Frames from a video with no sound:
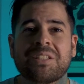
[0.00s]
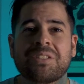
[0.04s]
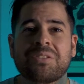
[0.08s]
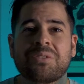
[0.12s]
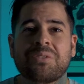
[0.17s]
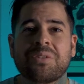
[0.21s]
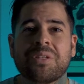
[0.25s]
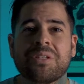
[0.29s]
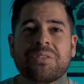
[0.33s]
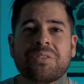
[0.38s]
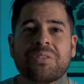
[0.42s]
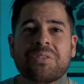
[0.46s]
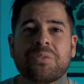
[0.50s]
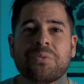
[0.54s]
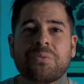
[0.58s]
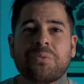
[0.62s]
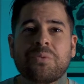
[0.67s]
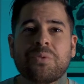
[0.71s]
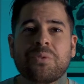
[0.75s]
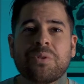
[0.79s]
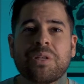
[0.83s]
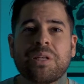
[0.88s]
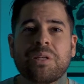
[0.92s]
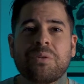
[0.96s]
Trust the
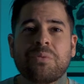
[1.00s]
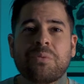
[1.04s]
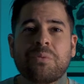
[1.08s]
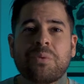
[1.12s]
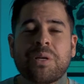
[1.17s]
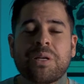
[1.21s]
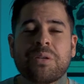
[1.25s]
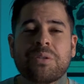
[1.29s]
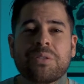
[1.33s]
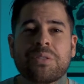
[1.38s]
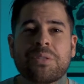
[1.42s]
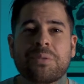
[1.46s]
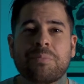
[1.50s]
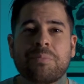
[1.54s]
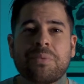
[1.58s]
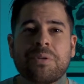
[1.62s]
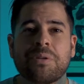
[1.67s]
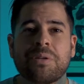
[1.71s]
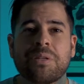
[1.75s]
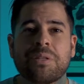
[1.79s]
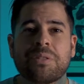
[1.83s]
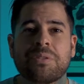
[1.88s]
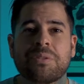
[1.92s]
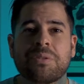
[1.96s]
great whale spirit.